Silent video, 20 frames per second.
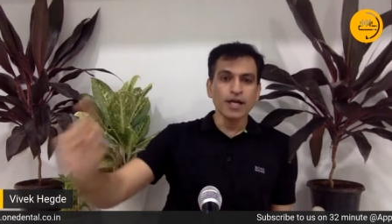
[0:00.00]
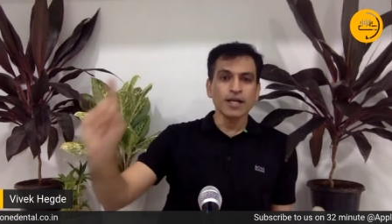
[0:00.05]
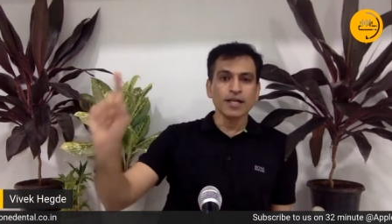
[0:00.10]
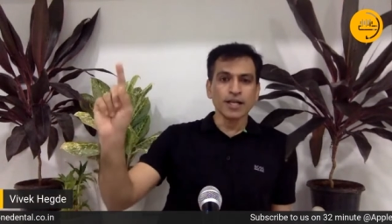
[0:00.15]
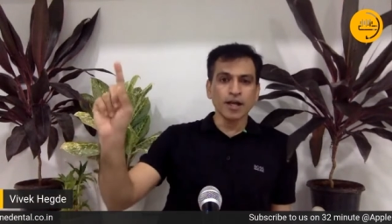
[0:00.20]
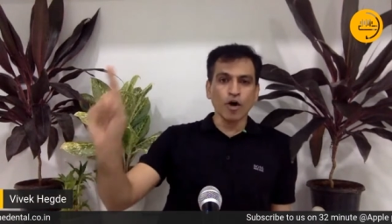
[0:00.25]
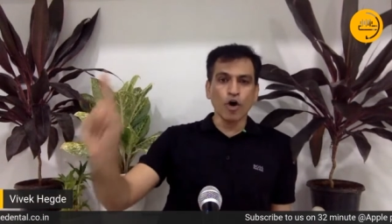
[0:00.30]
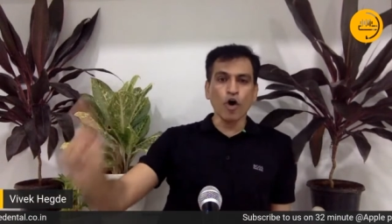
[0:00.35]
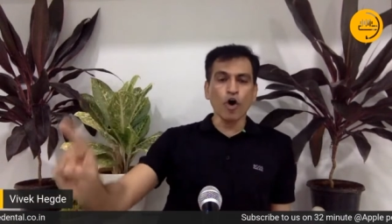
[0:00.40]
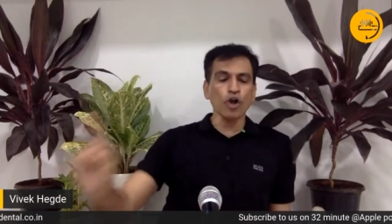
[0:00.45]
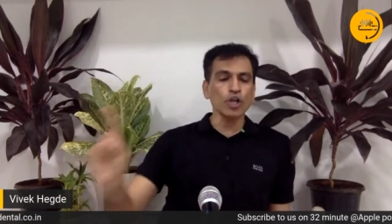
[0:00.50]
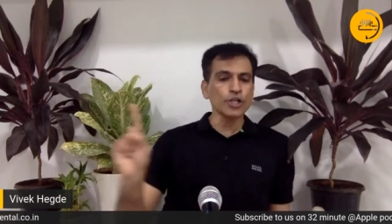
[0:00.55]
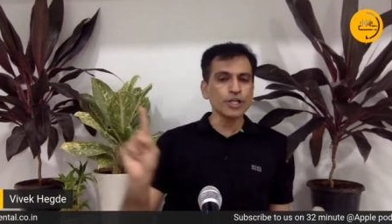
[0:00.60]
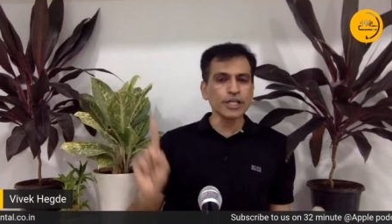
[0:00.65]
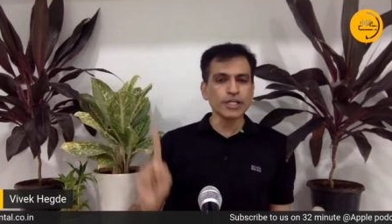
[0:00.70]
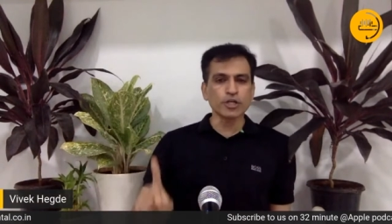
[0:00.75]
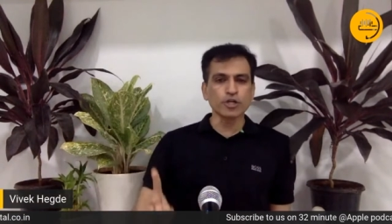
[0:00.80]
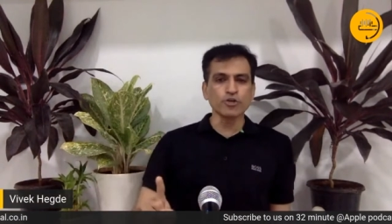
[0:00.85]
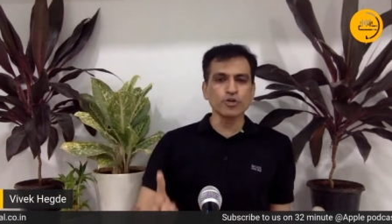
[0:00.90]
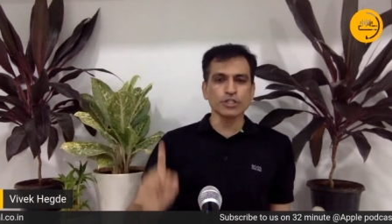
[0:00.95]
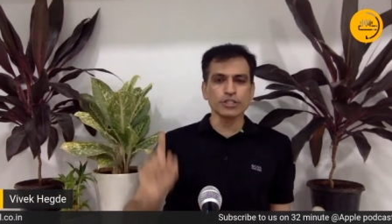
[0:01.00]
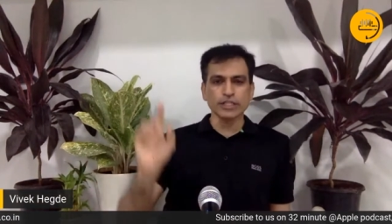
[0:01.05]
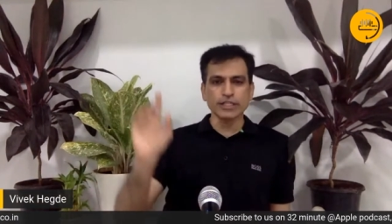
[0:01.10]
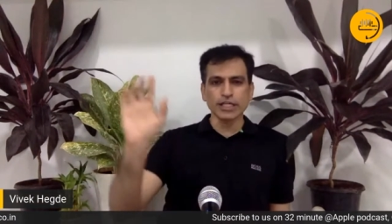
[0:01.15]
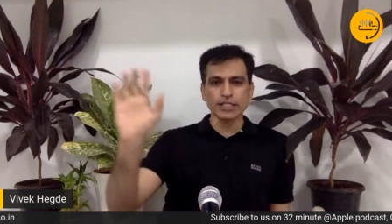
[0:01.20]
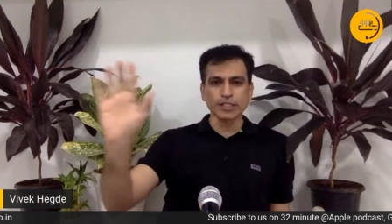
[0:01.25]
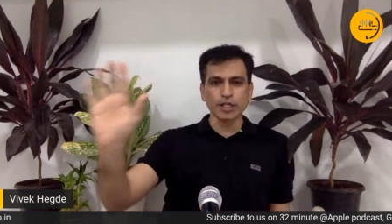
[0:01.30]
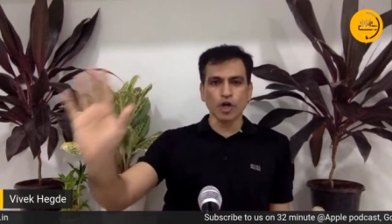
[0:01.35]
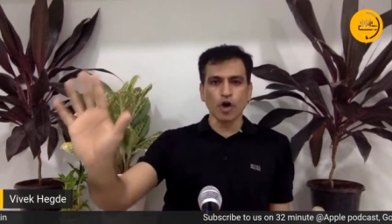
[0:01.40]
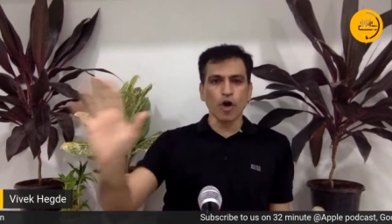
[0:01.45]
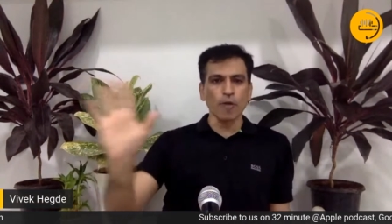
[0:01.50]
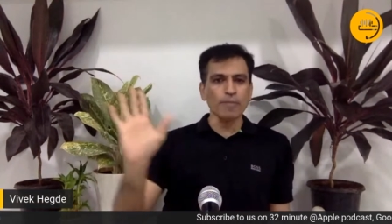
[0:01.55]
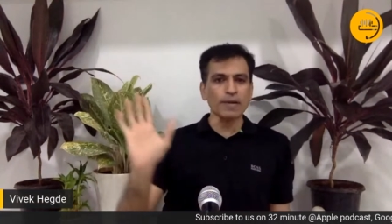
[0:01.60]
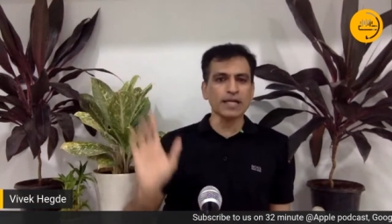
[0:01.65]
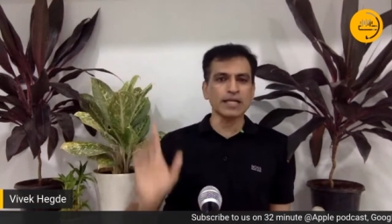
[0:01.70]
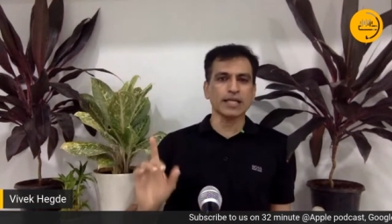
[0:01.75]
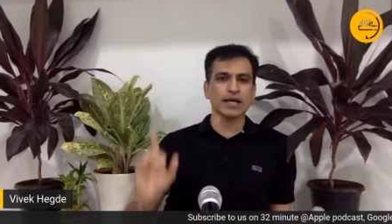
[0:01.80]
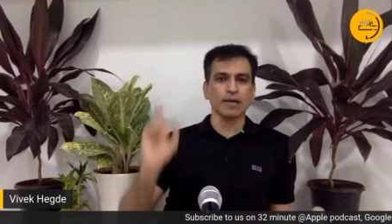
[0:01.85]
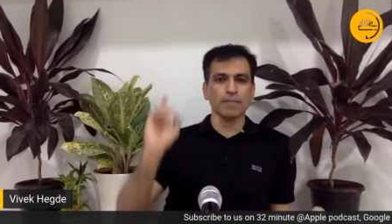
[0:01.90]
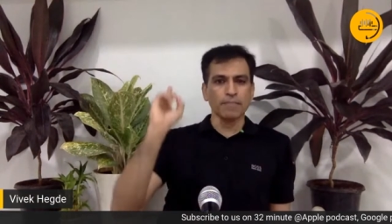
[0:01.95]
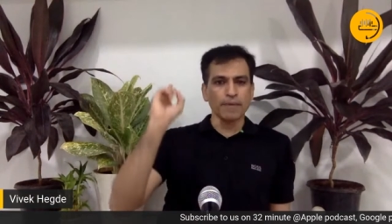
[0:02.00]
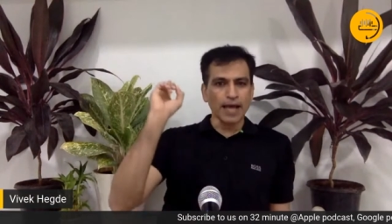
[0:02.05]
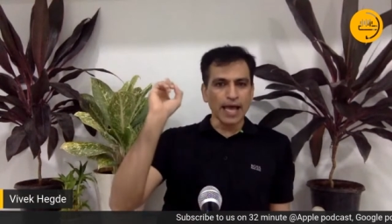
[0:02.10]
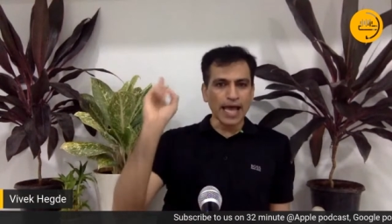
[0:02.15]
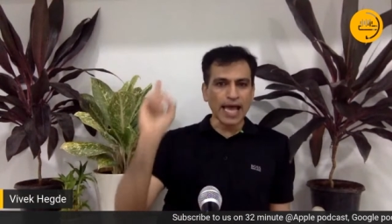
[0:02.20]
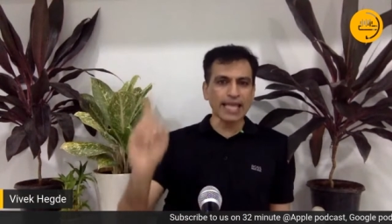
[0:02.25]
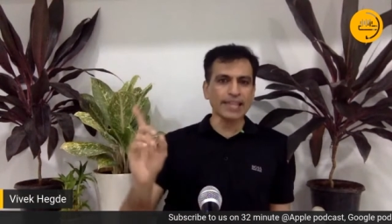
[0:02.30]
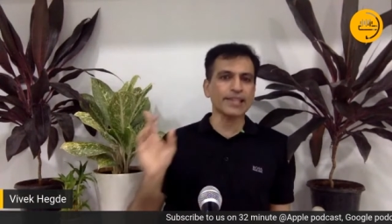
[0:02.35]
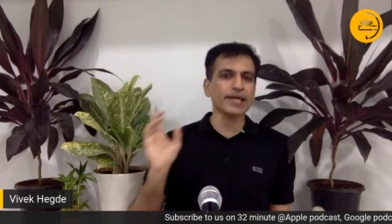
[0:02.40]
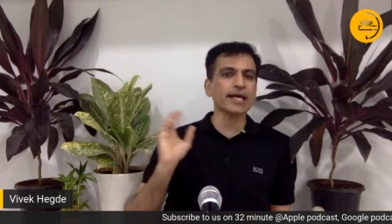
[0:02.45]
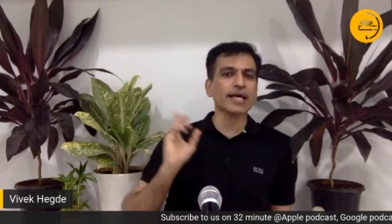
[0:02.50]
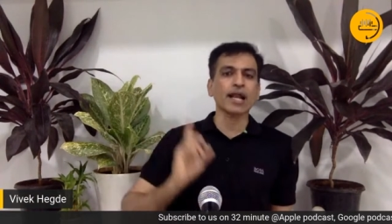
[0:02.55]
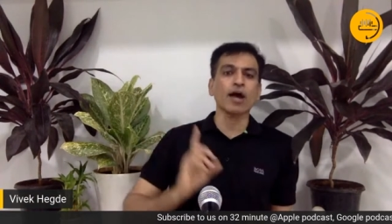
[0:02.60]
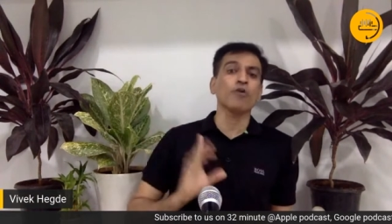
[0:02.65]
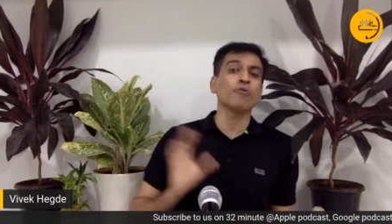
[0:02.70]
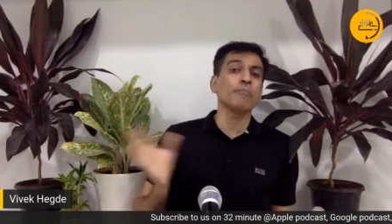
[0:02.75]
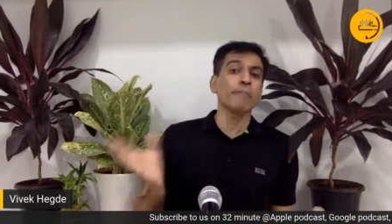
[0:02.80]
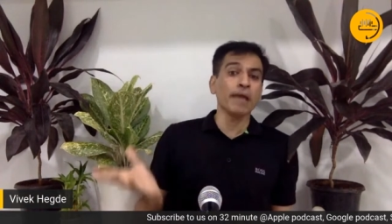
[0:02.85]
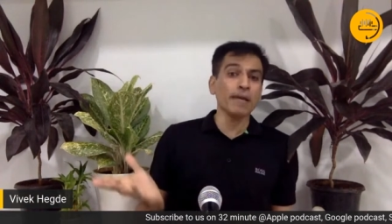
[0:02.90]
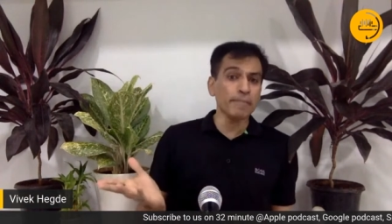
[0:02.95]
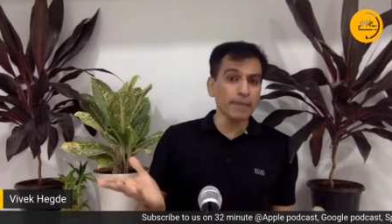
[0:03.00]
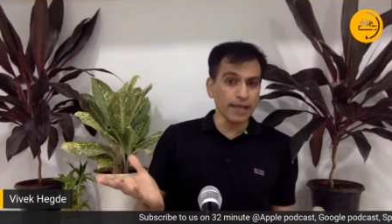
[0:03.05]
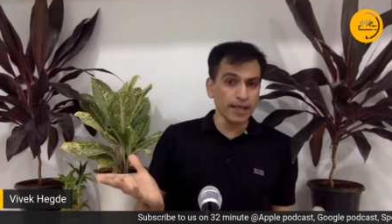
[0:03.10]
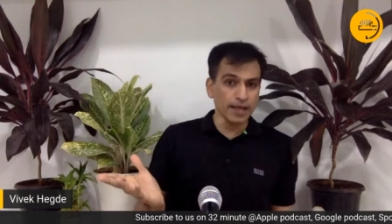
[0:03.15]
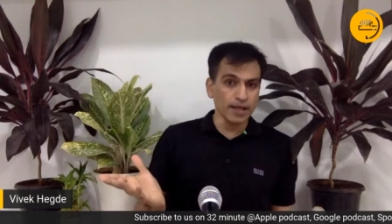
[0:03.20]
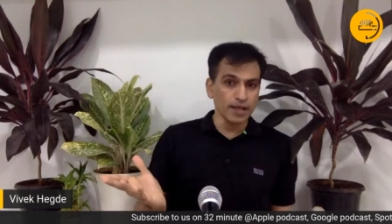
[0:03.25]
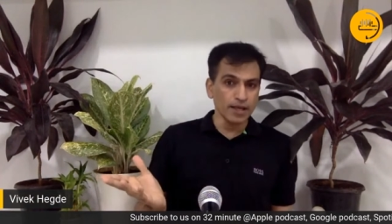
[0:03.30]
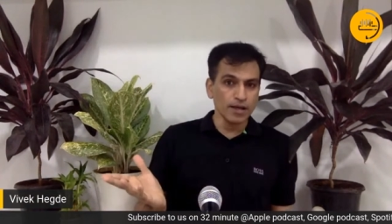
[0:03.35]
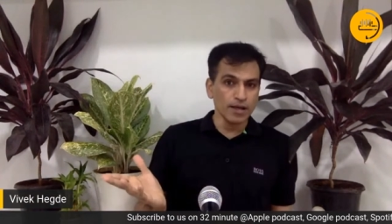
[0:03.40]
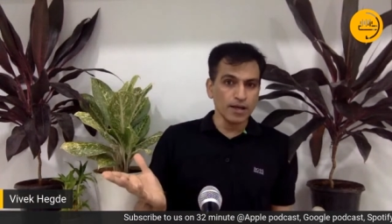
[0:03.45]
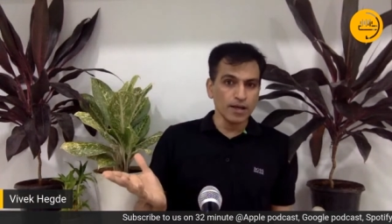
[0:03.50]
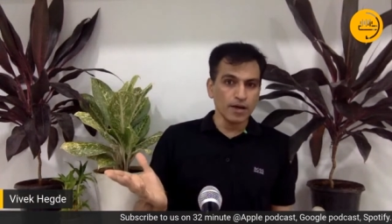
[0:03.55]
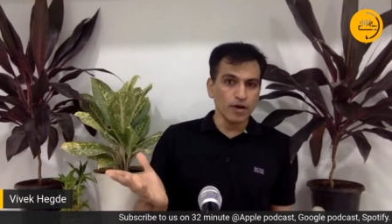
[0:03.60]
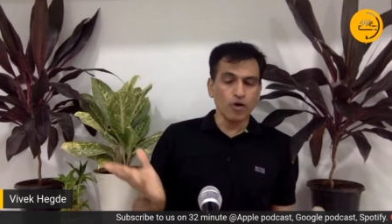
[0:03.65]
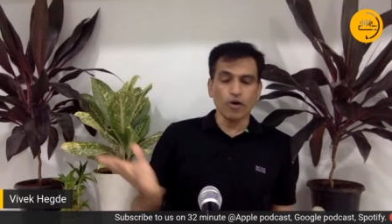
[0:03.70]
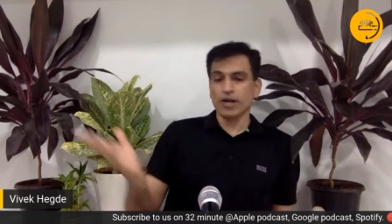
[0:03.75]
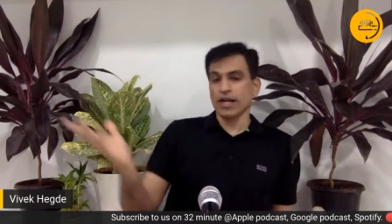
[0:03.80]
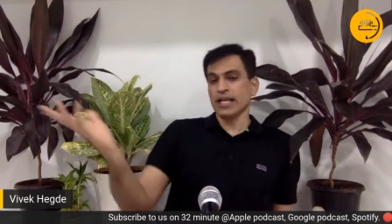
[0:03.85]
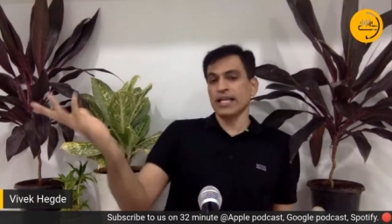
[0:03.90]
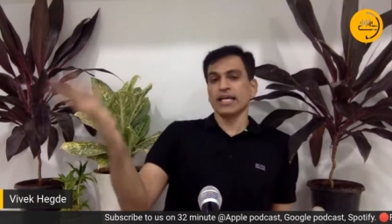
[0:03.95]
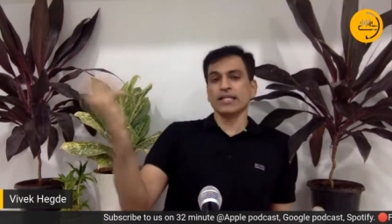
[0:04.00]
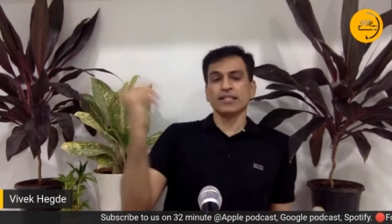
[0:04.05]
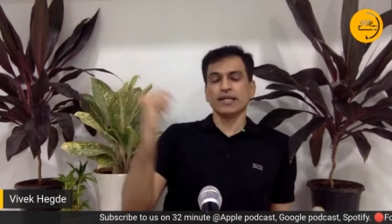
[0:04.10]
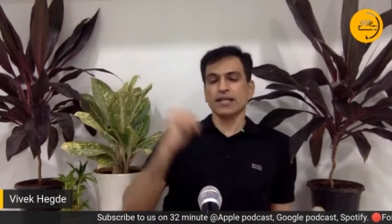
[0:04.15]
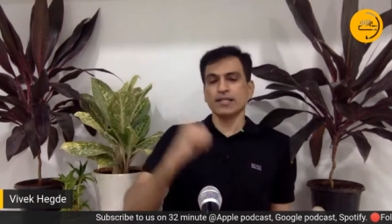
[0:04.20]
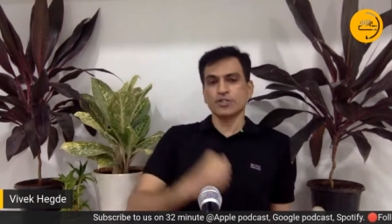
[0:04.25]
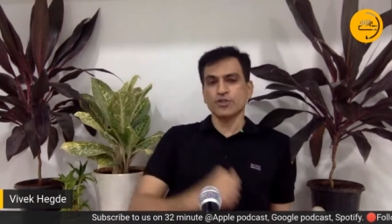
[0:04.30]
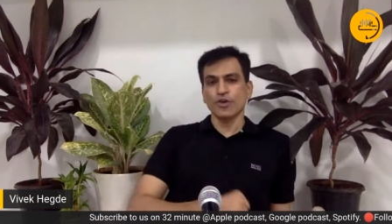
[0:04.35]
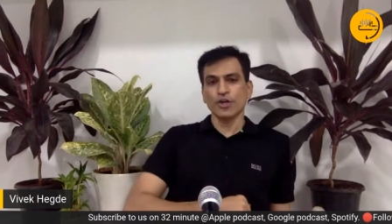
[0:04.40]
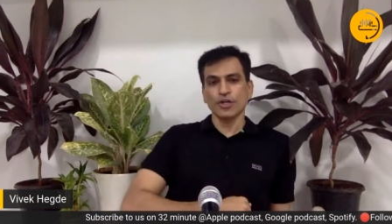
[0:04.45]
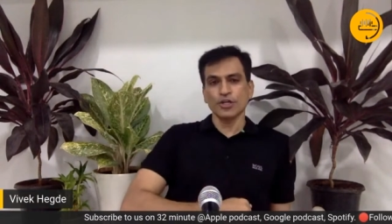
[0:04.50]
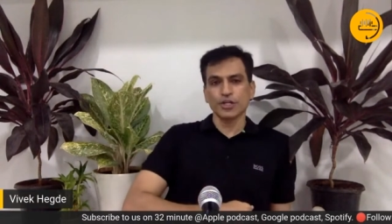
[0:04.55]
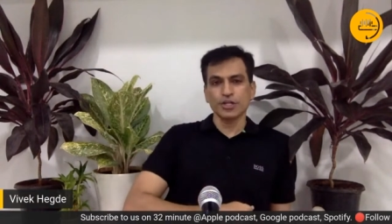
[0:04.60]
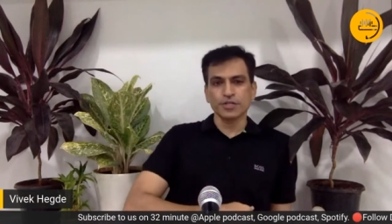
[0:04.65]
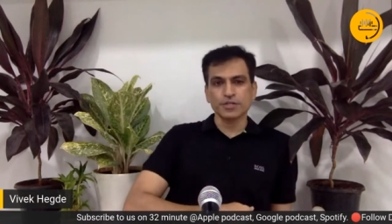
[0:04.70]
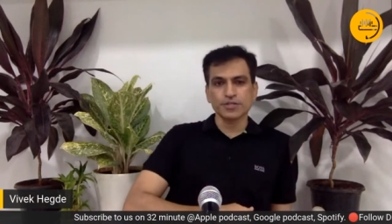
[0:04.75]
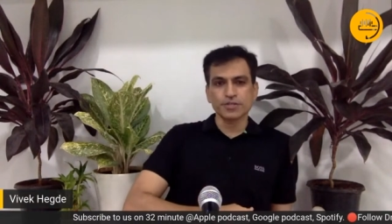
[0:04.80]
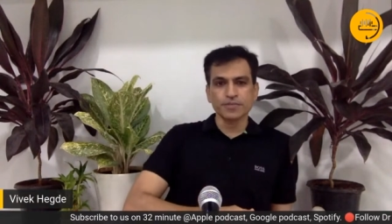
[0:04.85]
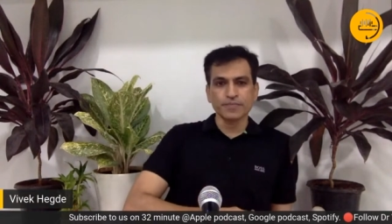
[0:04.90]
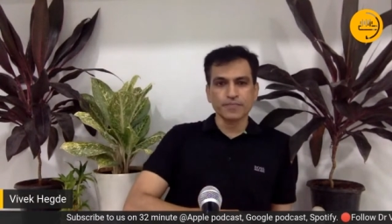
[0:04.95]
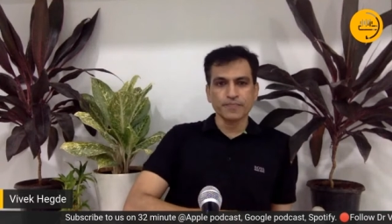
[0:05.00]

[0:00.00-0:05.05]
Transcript: Now all you need to do is just a core built up and the crown maybe, or any other restorations.